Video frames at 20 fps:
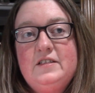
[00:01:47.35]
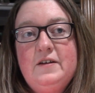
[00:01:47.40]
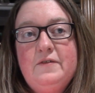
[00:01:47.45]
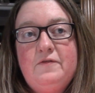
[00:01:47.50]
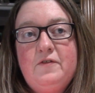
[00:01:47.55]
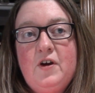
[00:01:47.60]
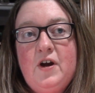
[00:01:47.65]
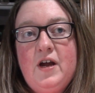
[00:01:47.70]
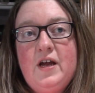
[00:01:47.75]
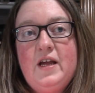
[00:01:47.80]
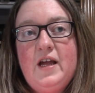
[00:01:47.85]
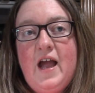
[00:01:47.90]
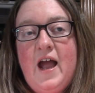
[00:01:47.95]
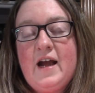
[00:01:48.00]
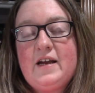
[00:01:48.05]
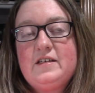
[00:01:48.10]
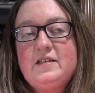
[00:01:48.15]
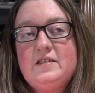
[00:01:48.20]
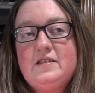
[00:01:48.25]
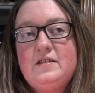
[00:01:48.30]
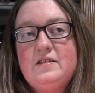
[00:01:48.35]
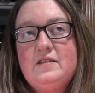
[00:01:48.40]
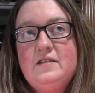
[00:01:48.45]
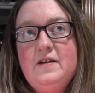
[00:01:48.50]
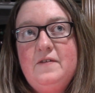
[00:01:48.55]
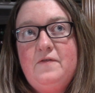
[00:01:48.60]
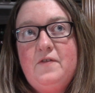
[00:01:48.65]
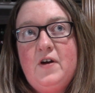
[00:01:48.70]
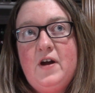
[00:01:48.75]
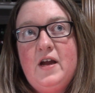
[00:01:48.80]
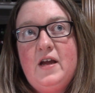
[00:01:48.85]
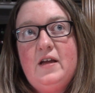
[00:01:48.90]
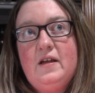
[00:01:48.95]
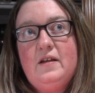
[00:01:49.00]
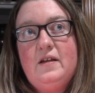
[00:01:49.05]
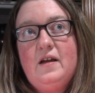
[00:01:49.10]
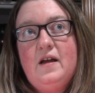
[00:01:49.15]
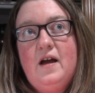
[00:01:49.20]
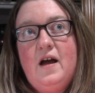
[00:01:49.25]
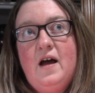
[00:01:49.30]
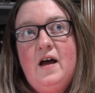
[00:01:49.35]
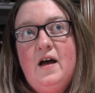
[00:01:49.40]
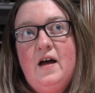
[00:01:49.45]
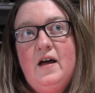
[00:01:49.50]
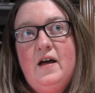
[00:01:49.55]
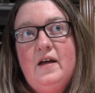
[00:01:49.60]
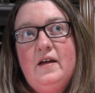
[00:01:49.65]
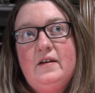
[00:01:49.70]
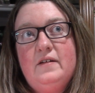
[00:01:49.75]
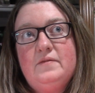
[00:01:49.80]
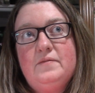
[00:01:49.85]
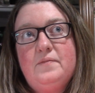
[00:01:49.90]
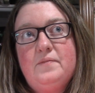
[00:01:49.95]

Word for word: different different uh,